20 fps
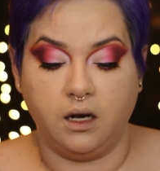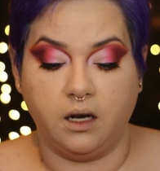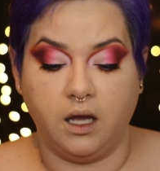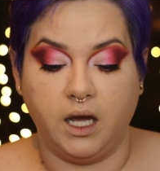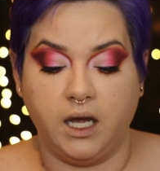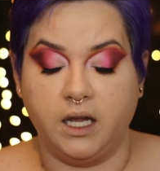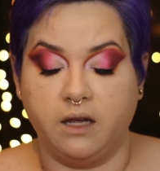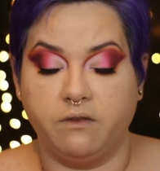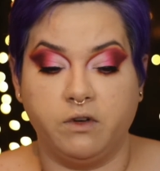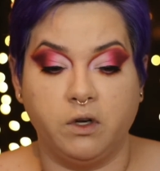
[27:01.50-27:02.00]

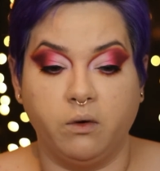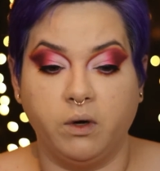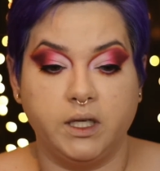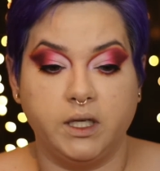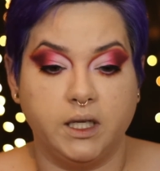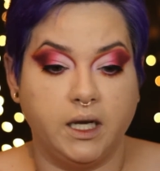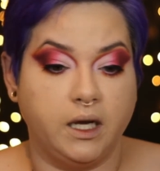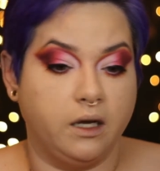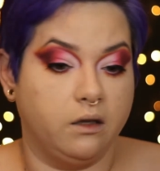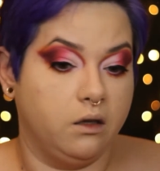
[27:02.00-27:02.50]
And I have
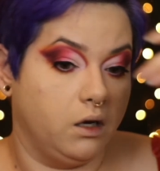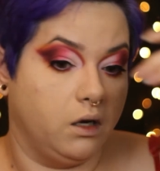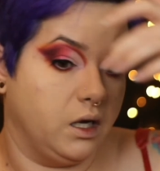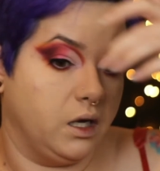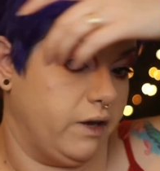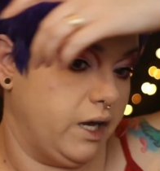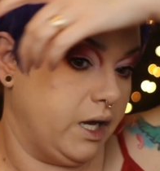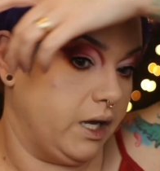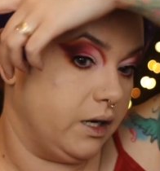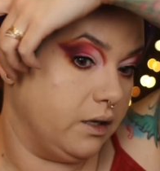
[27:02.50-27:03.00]
no idea how
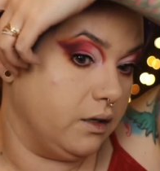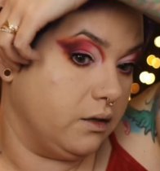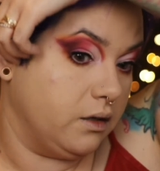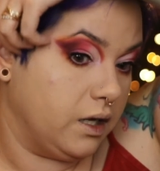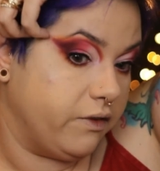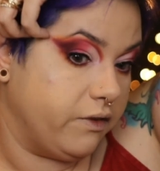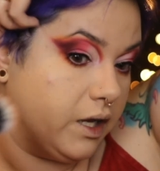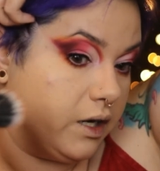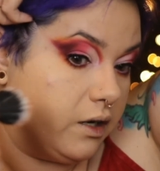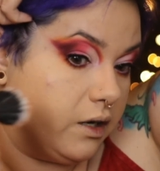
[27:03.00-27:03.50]
long I've had
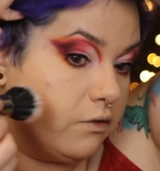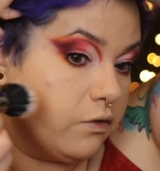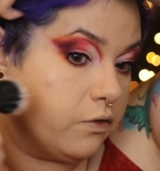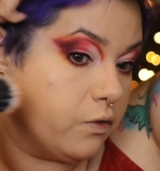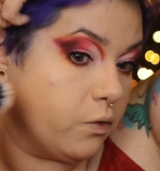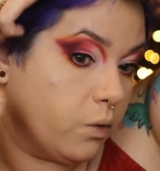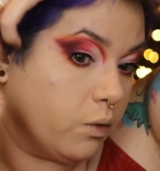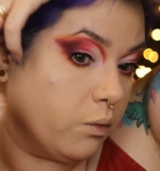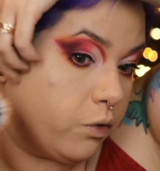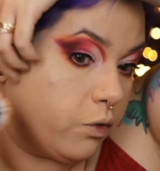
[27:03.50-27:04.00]
it. I've had
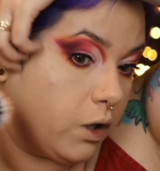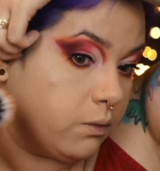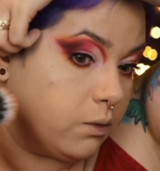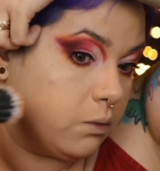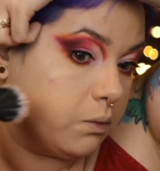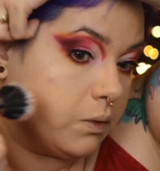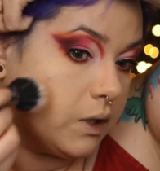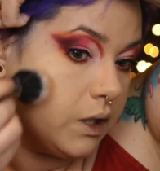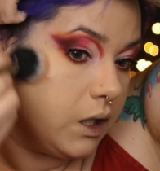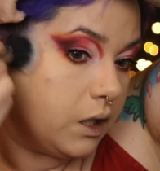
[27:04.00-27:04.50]
it for
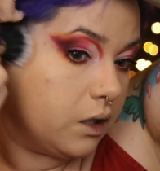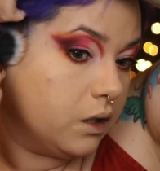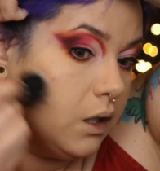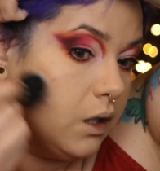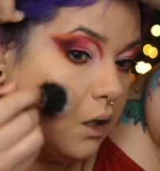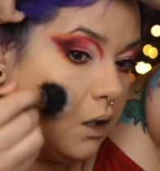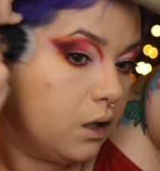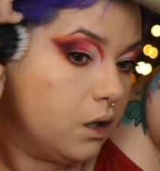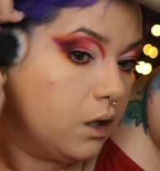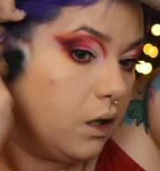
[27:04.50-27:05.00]

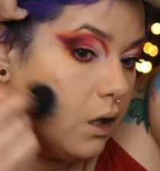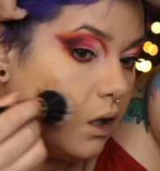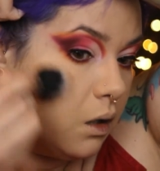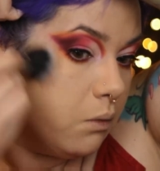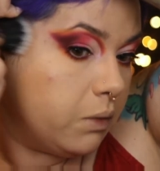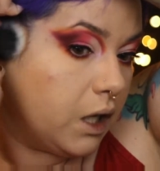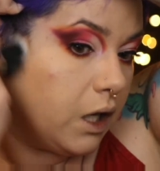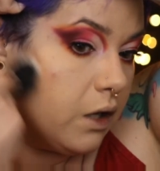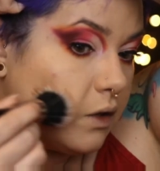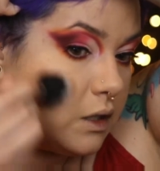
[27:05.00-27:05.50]
probably
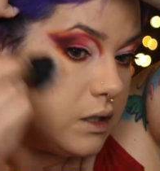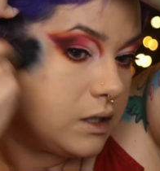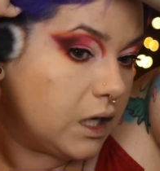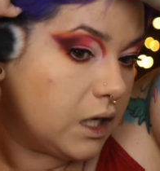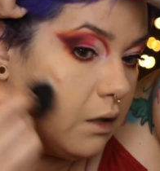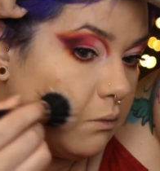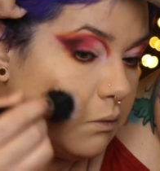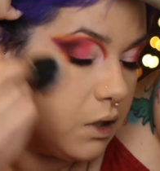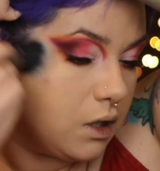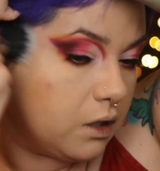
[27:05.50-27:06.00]
about the
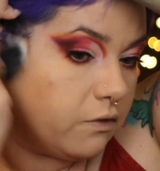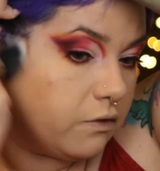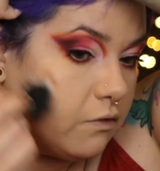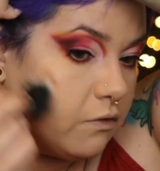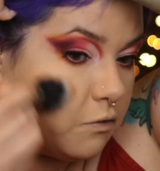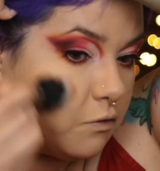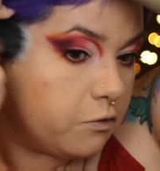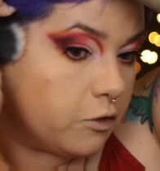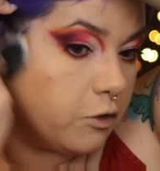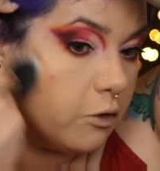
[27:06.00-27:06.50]
time
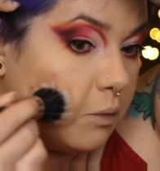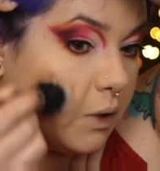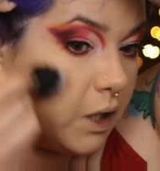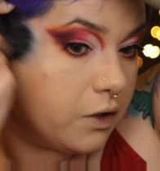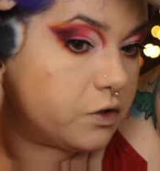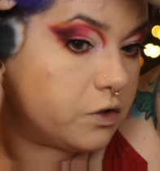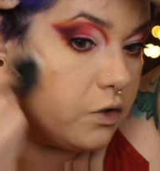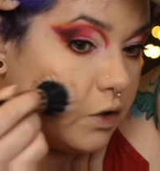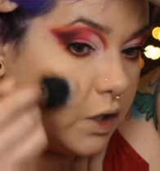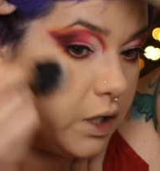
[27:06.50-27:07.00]
that for
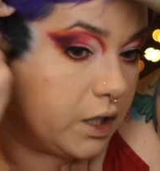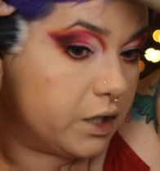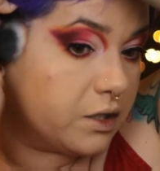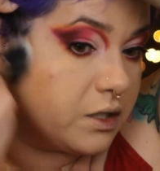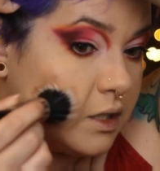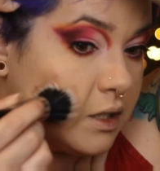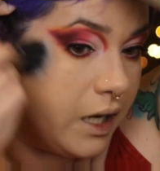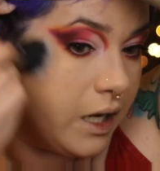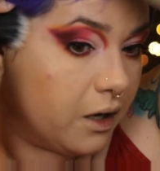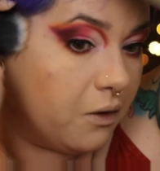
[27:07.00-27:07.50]
about 2
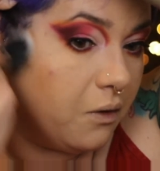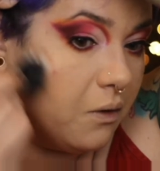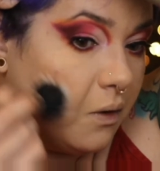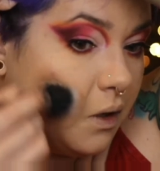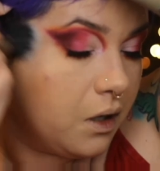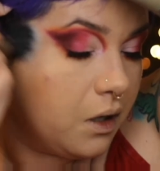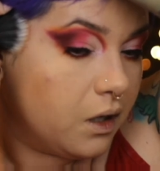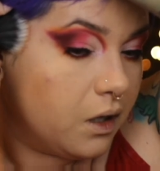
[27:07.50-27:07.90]
years now.